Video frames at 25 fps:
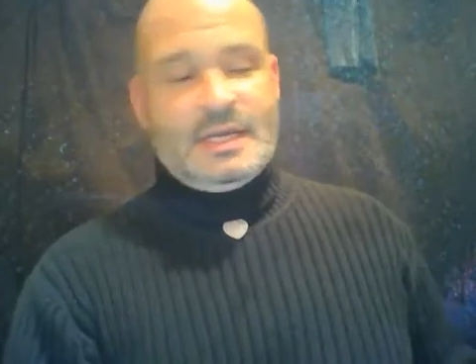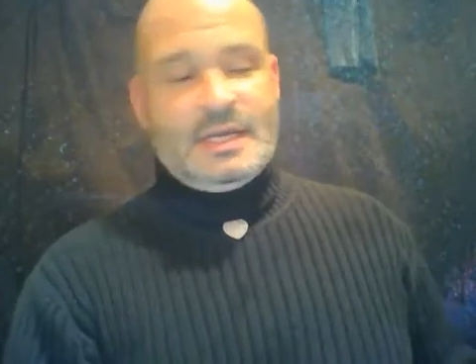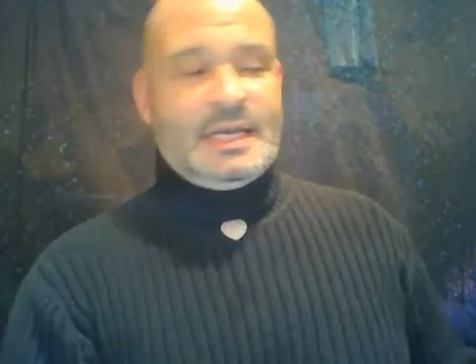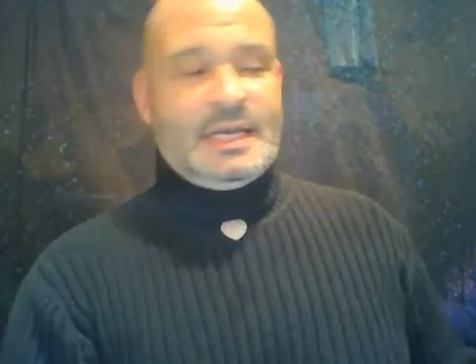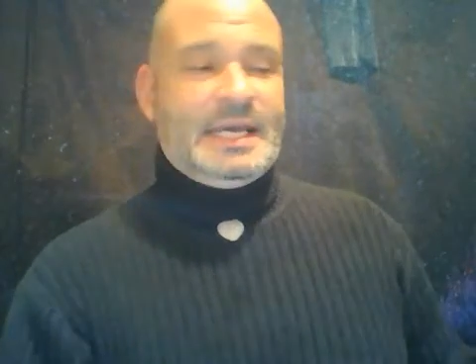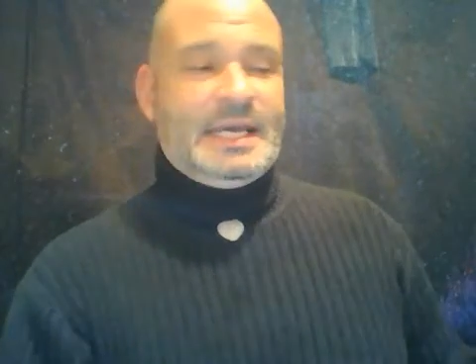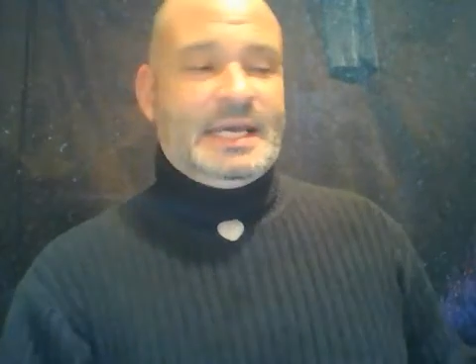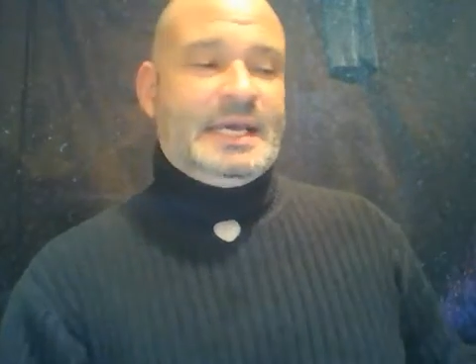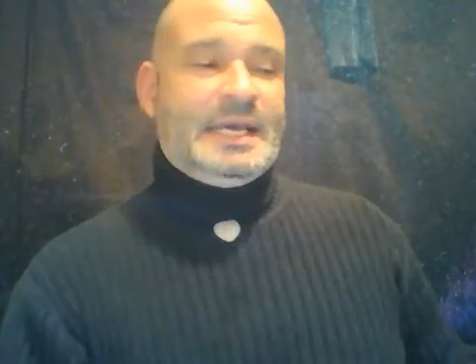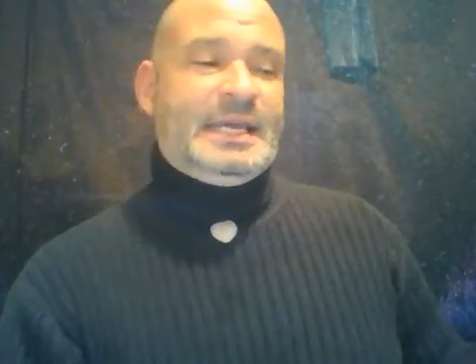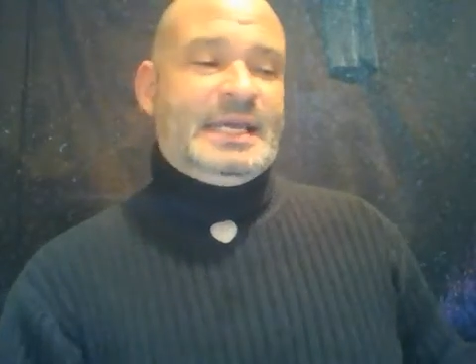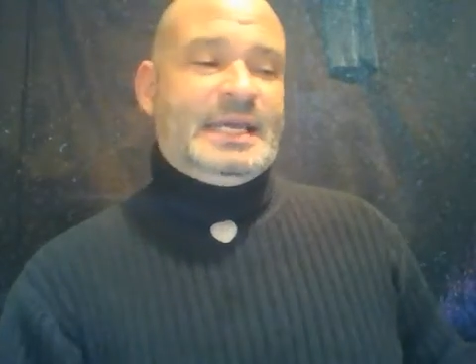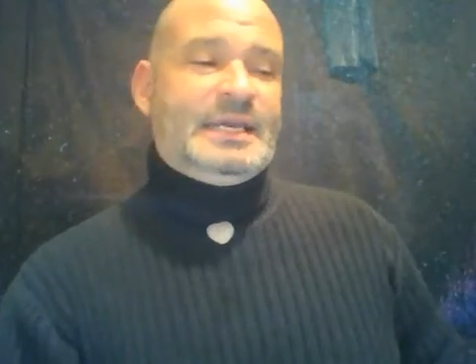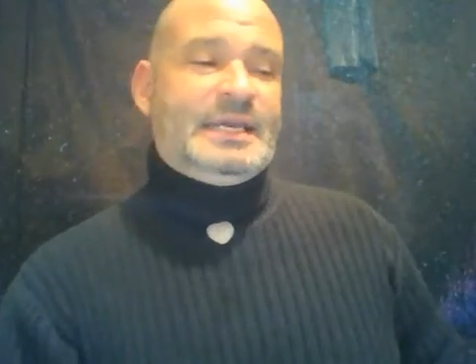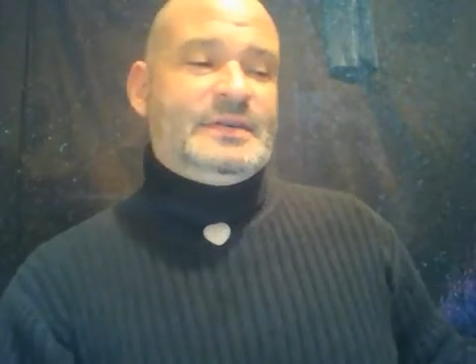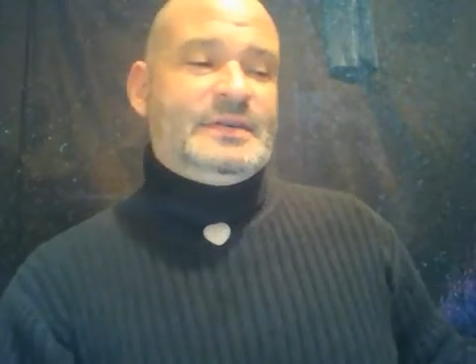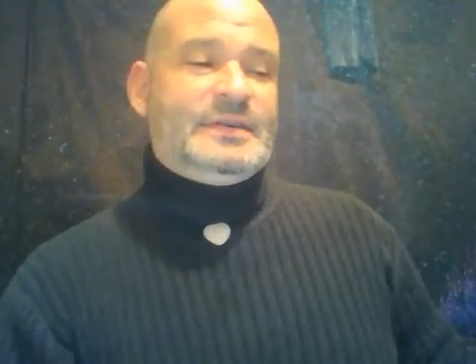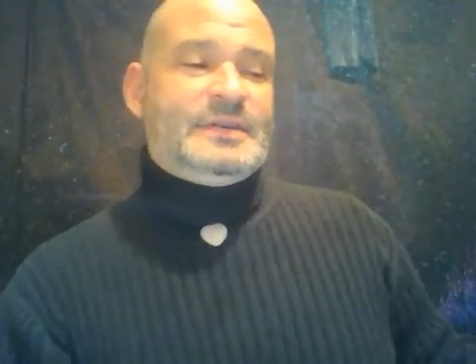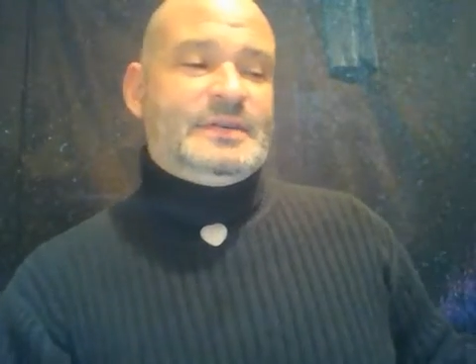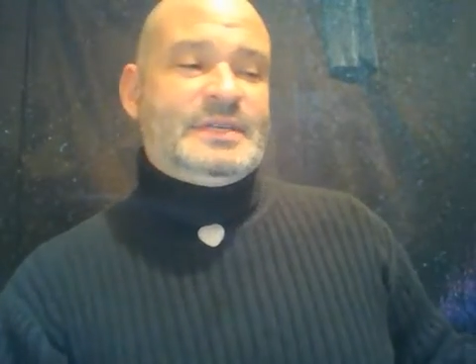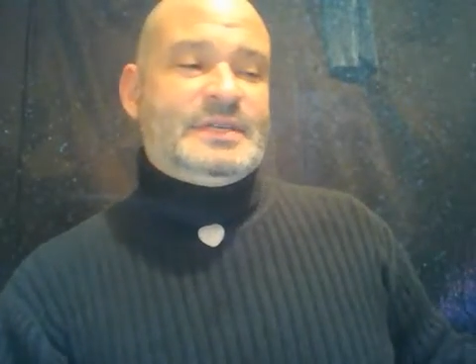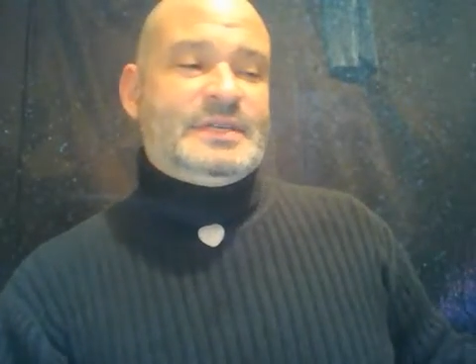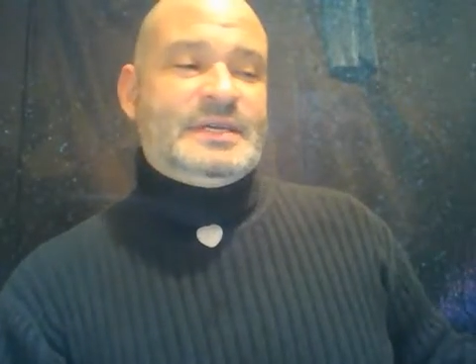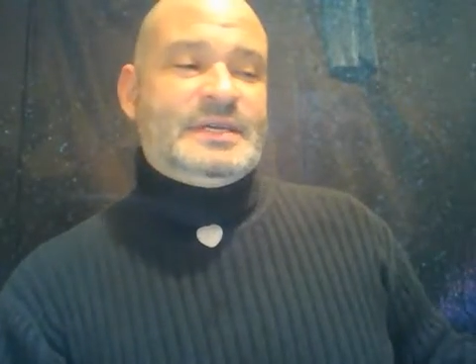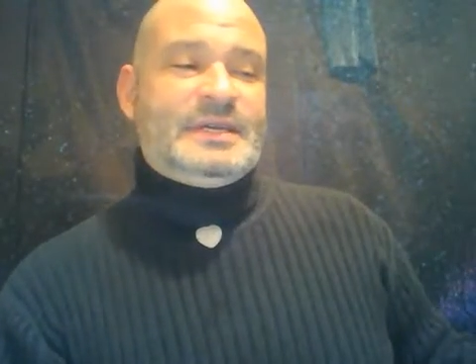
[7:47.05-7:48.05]

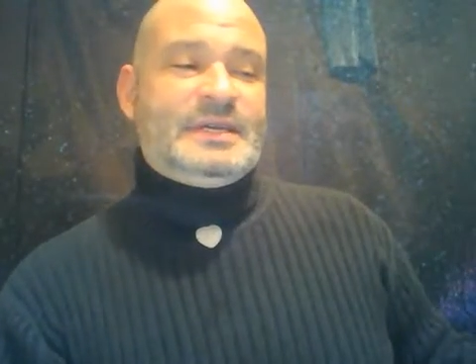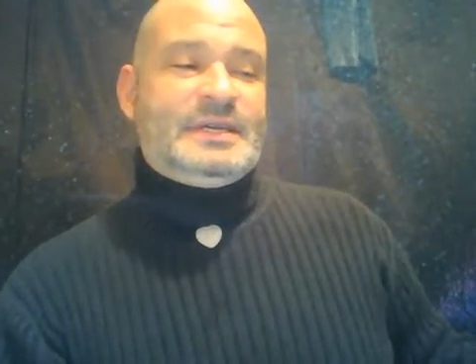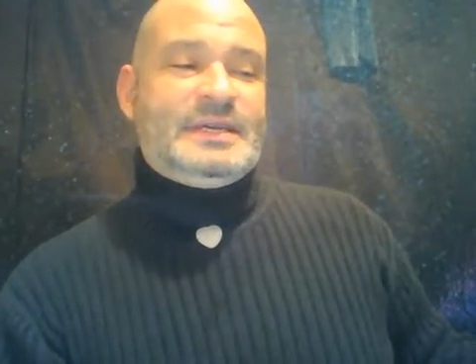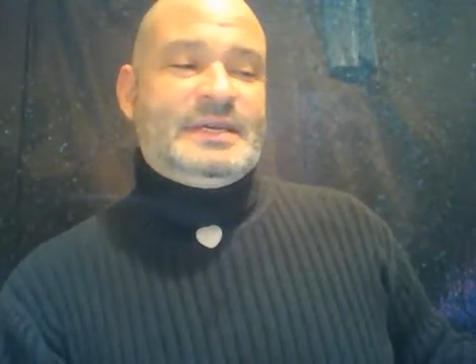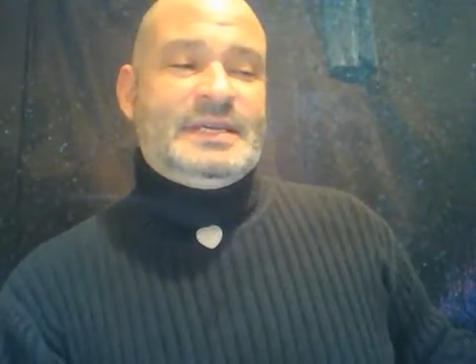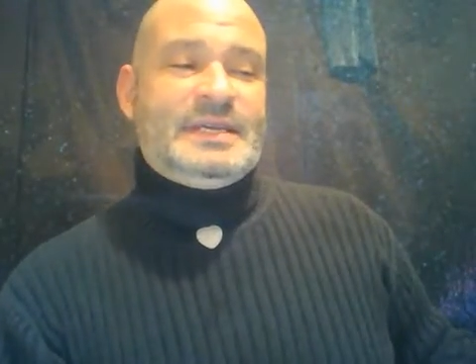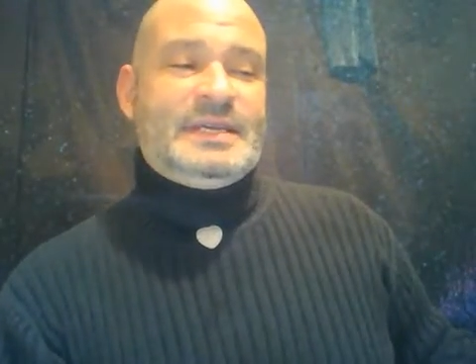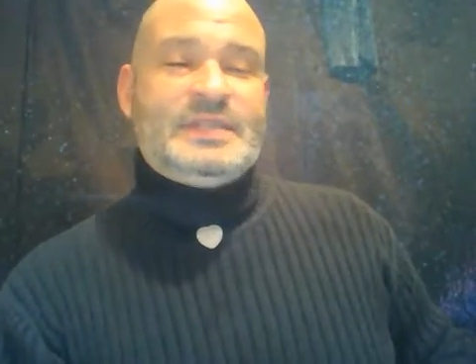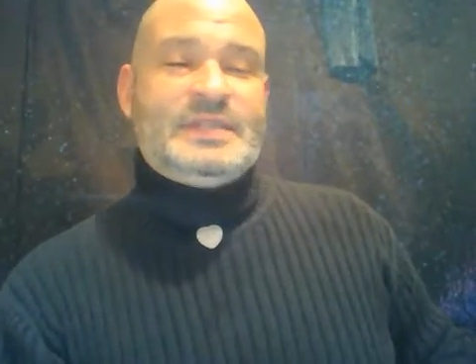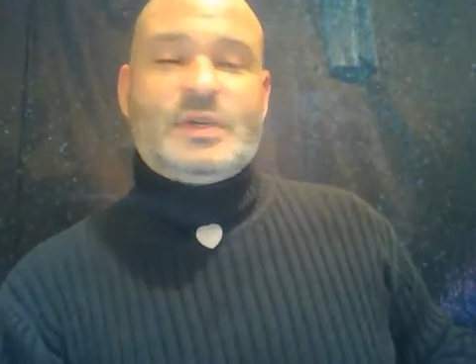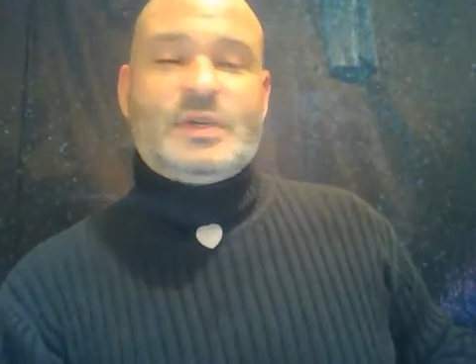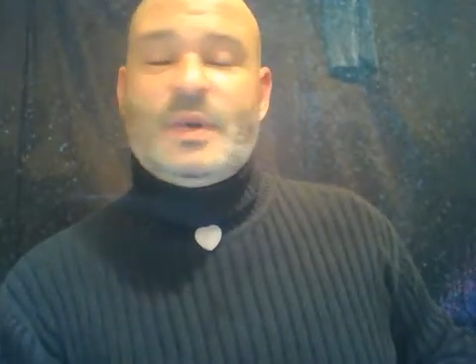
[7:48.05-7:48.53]
And it's